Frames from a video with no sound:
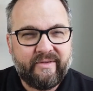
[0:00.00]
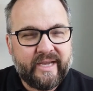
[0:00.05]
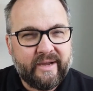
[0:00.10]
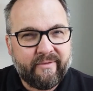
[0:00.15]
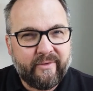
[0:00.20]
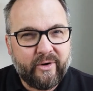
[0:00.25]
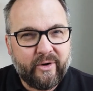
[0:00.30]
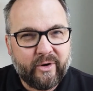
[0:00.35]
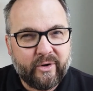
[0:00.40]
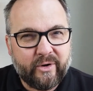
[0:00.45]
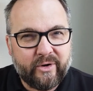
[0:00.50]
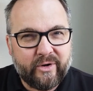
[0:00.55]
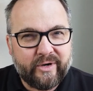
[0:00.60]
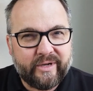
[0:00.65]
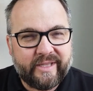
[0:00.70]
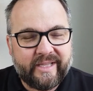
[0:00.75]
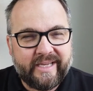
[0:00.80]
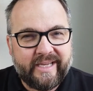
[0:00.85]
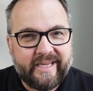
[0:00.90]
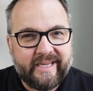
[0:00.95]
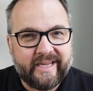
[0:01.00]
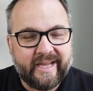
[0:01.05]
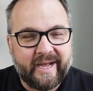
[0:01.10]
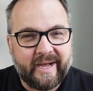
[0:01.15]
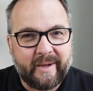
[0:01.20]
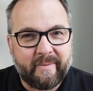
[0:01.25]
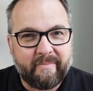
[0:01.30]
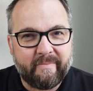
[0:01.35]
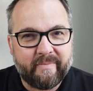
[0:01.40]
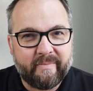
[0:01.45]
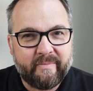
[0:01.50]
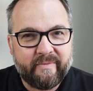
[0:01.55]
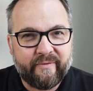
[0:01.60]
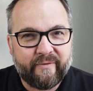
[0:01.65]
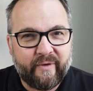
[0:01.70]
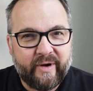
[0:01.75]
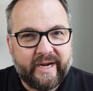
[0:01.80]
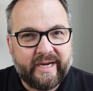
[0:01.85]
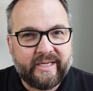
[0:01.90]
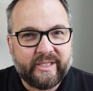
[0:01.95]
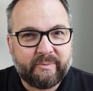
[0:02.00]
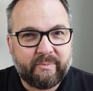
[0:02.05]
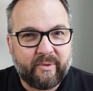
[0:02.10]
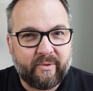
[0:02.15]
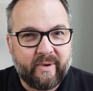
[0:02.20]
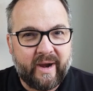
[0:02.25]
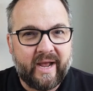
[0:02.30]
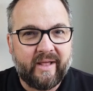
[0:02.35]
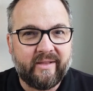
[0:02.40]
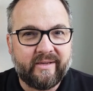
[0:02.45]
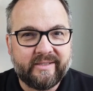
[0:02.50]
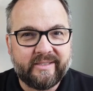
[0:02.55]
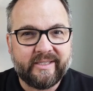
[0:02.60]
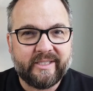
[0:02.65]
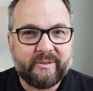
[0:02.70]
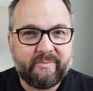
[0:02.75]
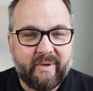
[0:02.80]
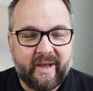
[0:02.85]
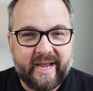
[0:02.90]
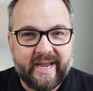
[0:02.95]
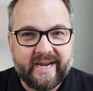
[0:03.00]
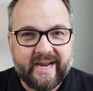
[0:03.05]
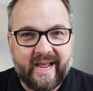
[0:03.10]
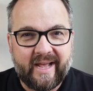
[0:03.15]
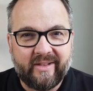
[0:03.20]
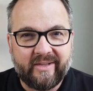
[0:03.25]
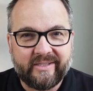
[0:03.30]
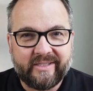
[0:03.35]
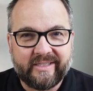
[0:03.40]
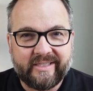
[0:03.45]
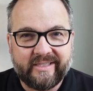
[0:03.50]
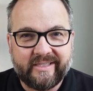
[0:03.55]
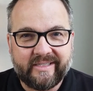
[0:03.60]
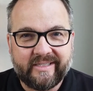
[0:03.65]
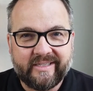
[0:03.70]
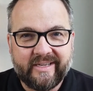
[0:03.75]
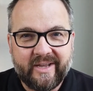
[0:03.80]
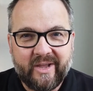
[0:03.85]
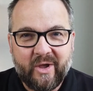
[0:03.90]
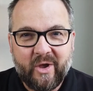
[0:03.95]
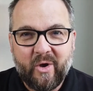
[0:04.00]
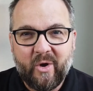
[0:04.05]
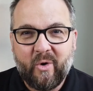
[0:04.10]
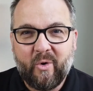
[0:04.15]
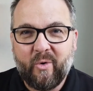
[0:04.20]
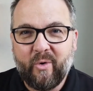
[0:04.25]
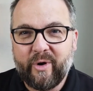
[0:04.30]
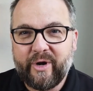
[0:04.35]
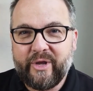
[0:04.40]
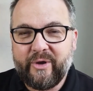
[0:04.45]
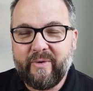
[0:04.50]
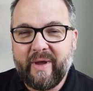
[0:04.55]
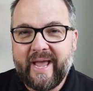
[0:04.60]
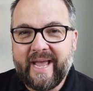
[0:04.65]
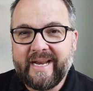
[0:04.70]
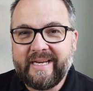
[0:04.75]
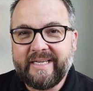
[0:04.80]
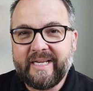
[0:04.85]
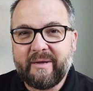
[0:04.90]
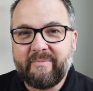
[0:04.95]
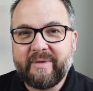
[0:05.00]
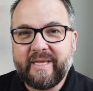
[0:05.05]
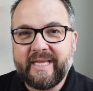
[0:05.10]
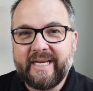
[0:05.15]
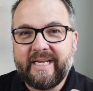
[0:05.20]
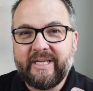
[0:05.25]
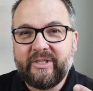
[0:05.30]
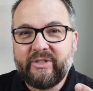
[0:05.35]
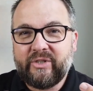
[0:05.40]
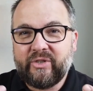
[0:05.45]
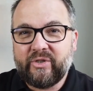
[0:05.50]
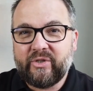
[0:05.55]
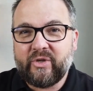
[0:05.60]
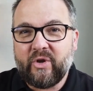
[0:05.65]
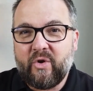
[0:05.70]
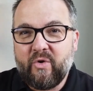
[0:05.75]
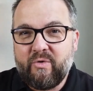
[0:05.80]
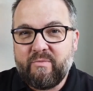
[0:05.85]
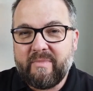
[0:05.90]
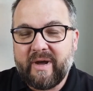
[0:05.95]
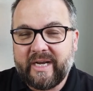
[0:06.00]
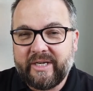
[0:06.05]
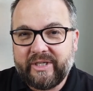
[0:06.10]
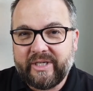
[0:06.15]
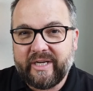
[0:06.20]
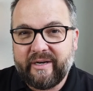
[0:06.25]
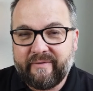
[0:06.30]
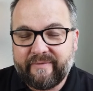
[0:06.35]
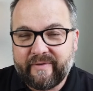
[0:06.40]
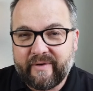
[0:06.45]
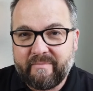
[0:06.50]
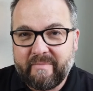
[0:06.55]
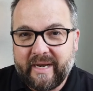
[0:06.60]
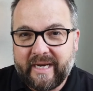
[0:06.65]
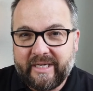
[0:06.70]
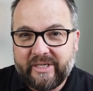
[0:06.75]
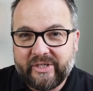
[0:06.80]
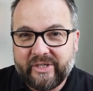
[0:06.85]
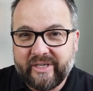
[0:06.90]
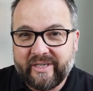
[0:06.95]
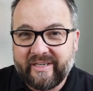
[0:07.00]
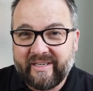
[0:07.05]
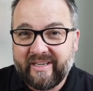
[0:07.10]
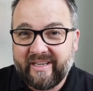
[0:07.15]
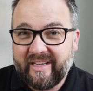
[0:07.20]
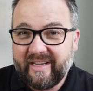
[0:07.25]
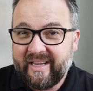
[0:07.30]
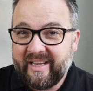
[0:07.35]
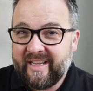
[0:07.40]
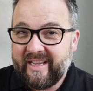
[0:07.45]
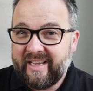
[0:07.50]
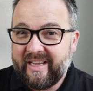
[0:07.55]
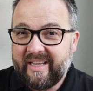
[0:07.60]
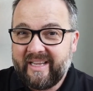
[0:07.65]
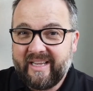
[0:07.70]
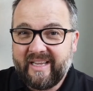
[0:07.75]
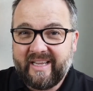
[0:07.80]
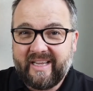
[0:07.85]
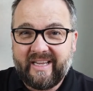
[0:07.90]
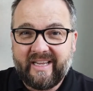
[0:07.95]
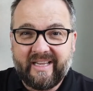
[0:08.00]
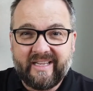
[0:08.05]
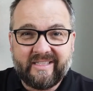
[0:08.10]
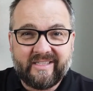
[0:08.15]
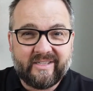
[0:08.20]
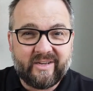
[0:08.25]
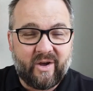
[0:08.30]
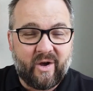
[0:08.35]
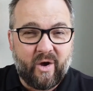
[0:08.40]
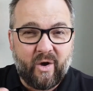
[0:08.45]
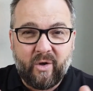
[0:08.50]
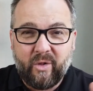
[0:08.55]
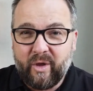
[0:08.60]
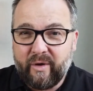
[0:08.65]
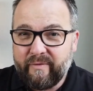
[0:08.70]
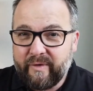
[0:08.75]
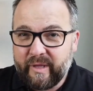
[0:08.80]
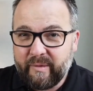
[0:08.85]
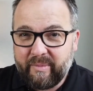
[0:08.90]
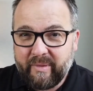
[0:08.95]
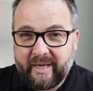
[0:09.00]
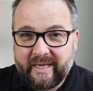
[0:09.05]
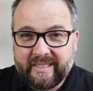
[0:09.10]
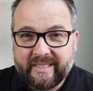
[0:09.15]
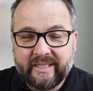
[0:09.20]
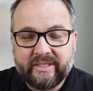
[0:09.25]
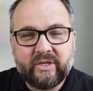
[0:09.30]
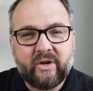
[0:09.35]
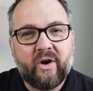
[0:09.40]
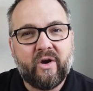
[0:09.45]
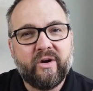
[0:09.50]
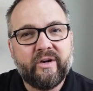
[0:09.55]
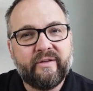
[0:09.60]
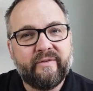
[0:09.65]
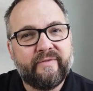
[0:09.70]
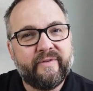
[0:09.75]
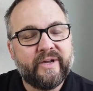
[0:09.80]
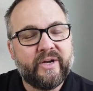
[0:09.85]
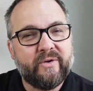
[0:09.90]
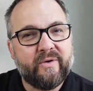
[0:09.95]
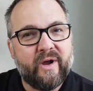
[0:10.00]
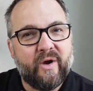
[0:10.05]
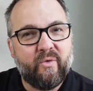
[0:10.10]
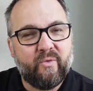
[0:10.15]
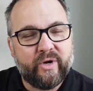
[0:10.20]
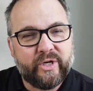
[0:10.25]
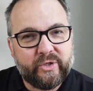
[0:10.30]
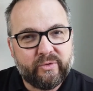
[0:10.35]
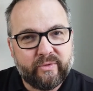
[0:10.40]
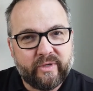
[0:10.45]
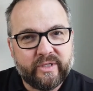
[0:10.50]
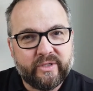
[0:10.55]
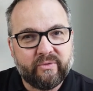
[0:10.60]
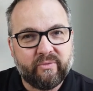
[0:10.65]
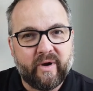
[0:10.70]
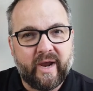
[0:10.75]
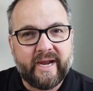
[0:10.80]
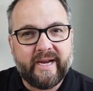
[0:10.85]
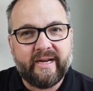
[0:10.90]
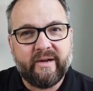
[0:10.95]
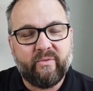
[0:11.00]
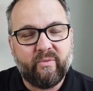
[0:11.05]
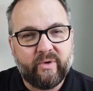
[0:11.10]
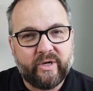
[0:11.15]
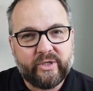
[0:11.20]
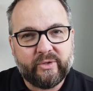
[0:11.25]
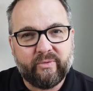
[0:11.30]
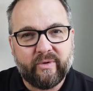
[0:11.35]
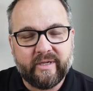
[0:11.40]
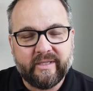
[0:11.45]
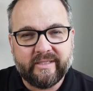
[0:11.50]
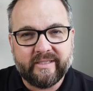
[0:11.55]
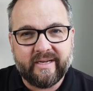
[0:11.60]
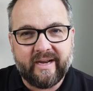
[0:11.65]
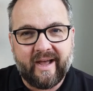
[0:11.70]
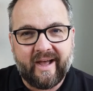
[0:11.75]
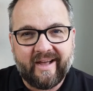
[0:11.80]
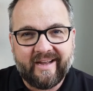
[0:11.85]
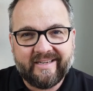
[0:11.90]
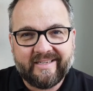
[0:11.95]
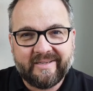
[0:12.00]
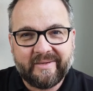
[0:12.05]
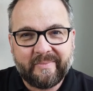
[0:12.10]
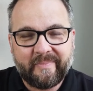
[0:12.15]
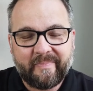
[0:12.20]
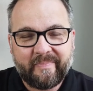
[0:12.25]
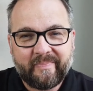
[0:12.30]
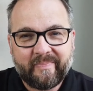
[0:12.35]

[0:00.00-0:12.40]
You ever heard the um, phrase paralysis by analysis? Or you end up getting so much information, it's all over the place, it's hard to figure out which one's right and which one's not.